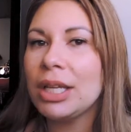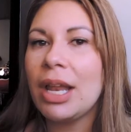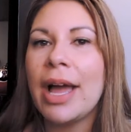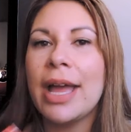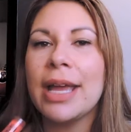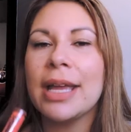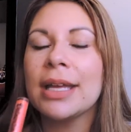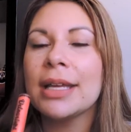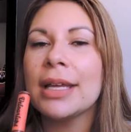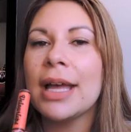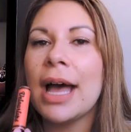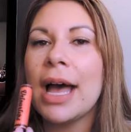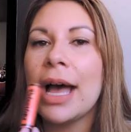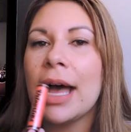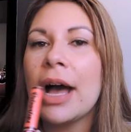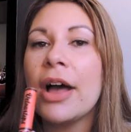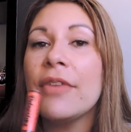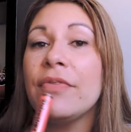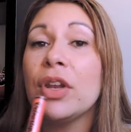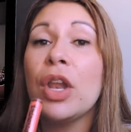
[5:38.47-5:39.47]
like
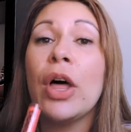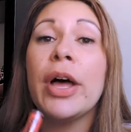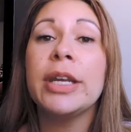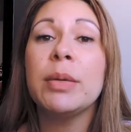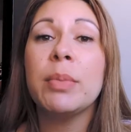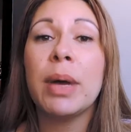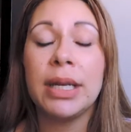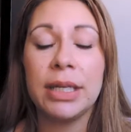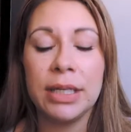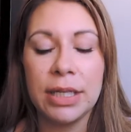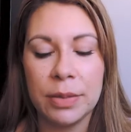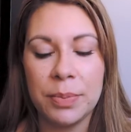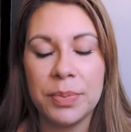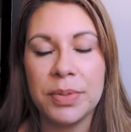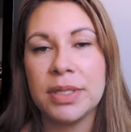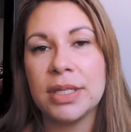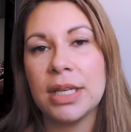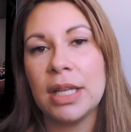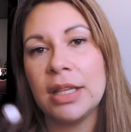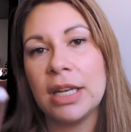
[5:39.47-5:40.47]
I've lined my lips,